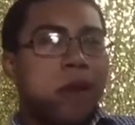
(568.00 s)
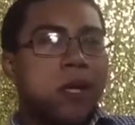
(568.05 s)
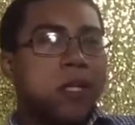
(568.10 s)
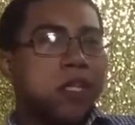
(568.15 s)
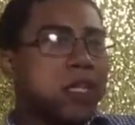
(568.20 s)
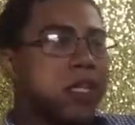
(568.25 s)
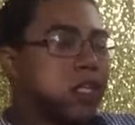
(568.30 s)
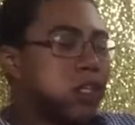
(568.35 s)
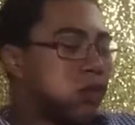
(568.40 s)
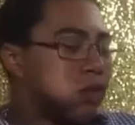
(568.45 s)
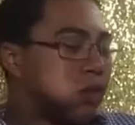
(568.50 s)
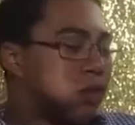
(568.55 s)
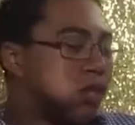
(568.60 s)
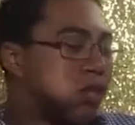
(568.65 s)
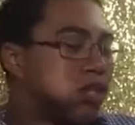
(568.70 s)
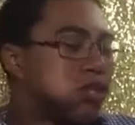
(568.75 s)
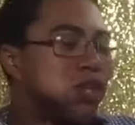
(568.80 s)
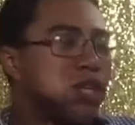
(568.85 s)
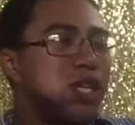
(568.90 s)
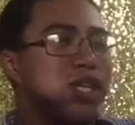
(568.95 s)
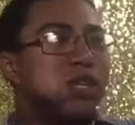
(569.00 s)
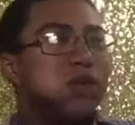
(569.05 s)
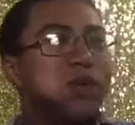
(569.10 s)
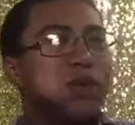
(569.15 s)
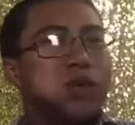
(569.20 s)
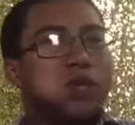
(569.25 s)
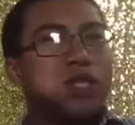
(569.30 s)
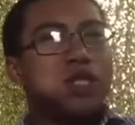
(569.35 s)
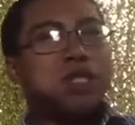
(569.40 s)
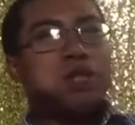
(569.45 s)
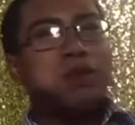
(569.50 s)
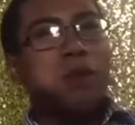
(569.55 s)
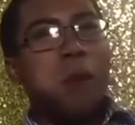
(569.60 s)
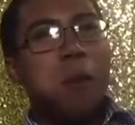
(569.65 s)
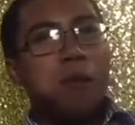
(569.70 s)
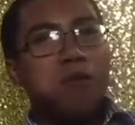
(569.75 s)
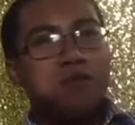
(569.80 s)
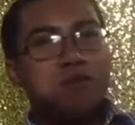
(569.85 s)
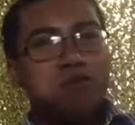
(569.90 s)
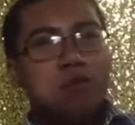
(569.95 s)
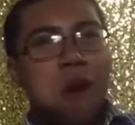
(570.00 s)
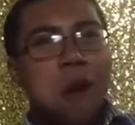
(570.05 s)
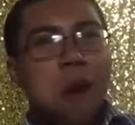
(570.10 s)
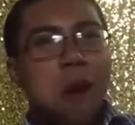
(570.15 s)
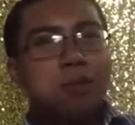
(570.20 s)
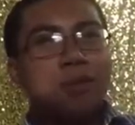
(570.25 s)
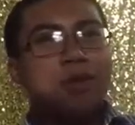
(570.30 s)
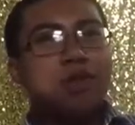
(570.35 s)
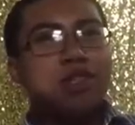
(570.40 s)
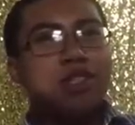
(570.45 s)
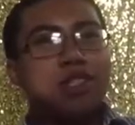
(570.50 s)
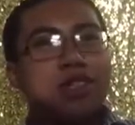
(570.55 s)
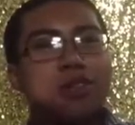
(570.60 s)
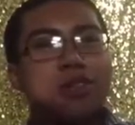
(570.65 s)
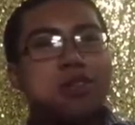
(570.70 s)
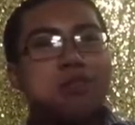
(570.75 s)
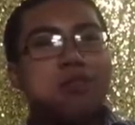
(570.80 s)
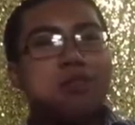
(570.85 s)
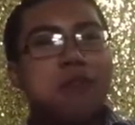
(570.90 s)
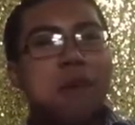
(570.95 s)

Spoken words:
Cuz, these are huge. How are you still?